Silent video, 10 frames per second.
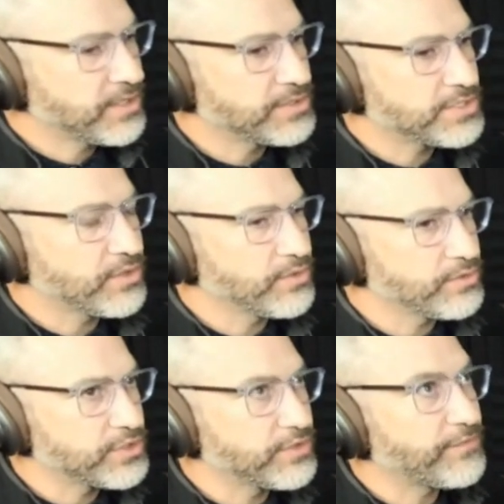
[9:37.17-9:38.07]

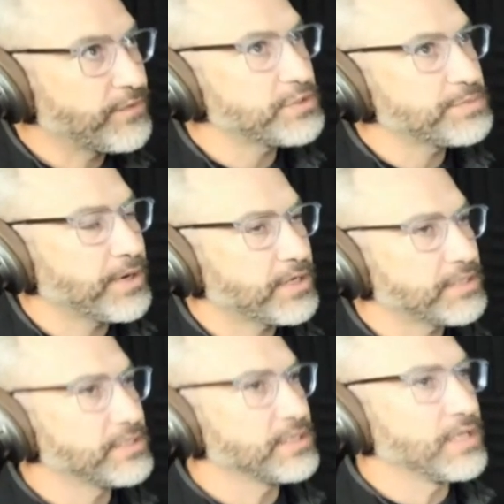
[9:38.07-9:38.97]
the first part
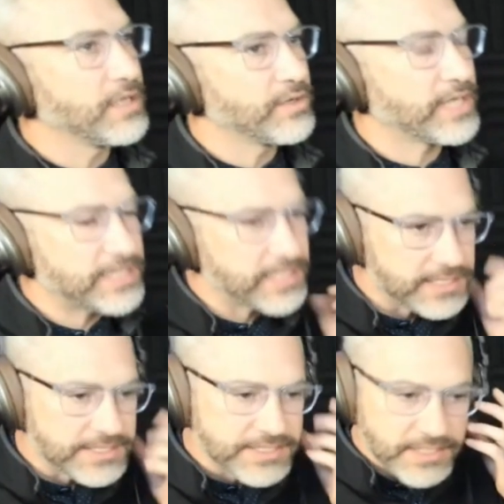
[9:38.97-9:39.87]
of the loan, I
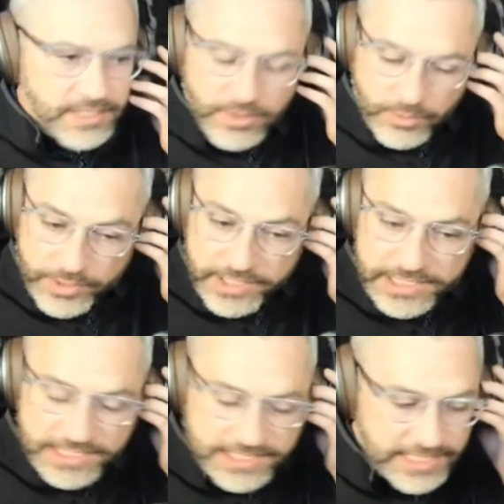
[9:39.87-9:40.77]
think, is
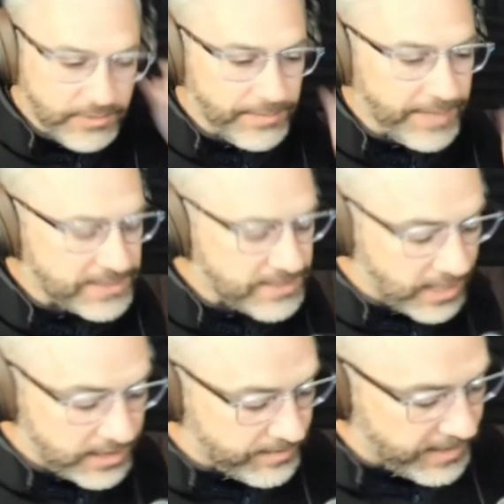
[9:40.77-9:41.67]
really key. What Matt's
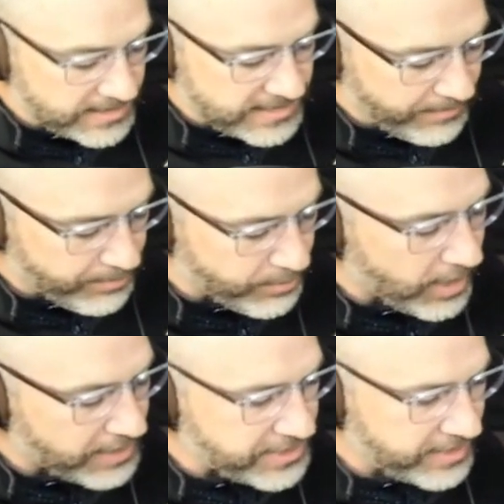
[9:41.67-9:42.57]
talking about is that
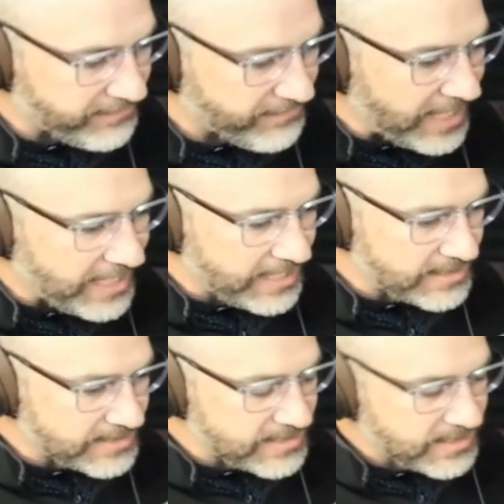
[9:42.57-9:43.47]
project
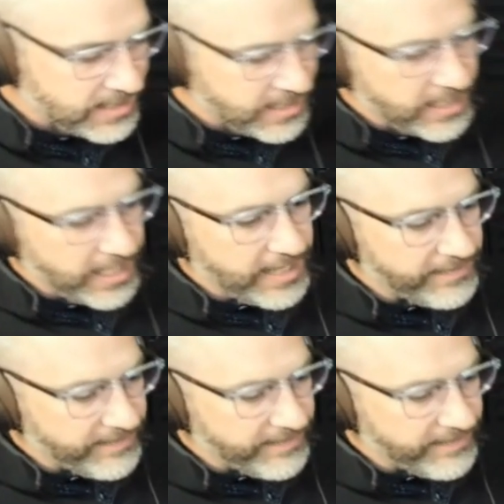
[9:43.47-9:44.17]
phase and